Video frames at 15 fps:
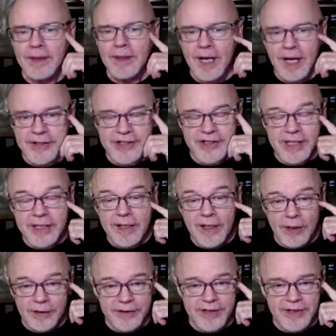A
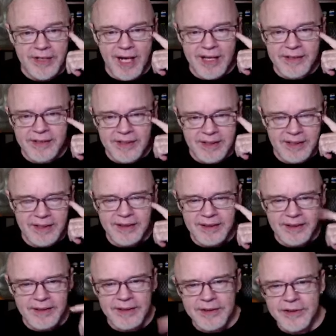seagull's nest,
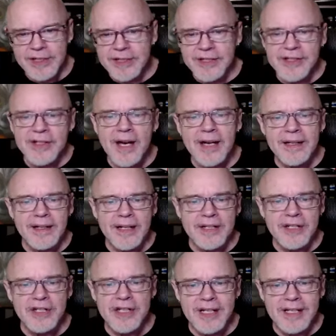she decided, as
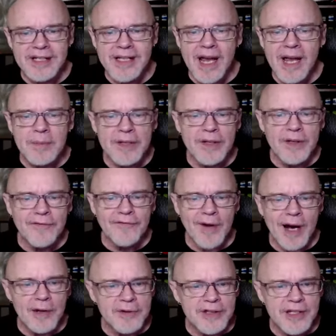she examined the
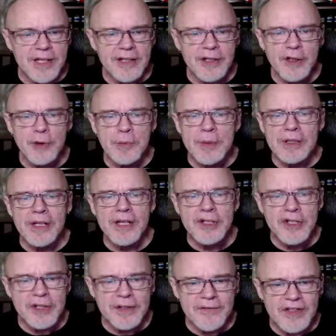frowsy
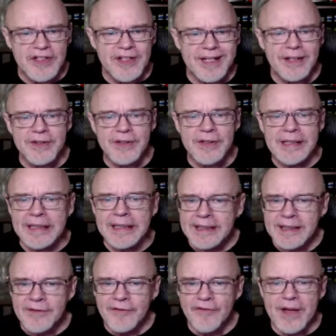accumulation of sticks
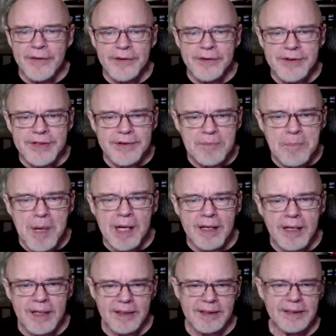and feathers and
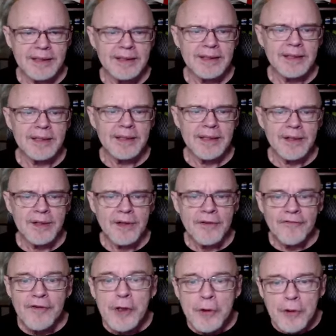mud.
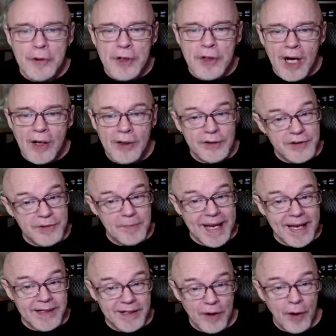Few gulls
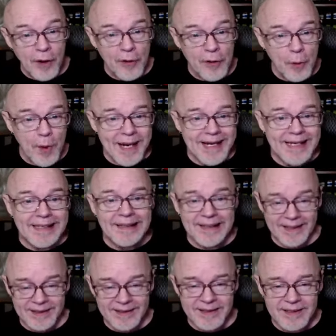made it all the way
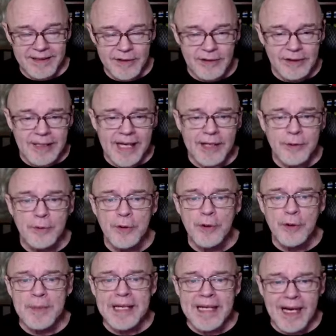inland to Lake
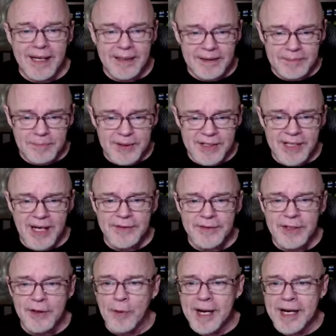Rumia beside the
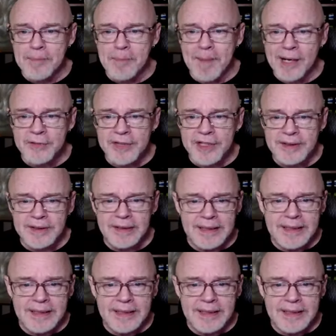great mountain,